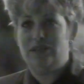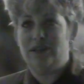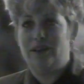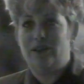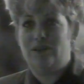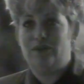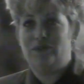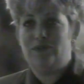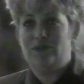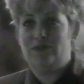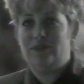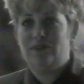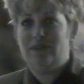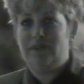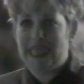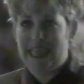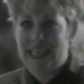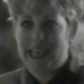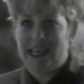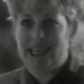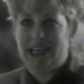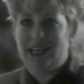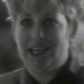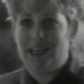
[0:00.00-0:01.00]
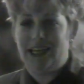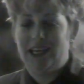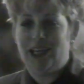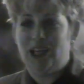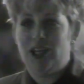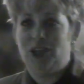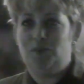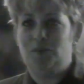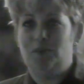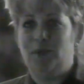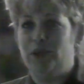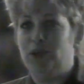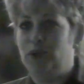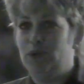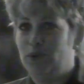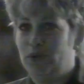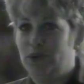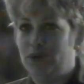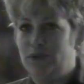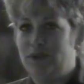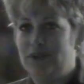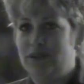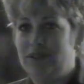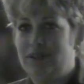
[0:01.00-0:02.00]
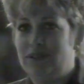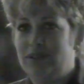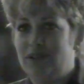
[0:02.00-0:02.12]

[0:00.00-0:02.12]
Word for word: yourself, and then make your own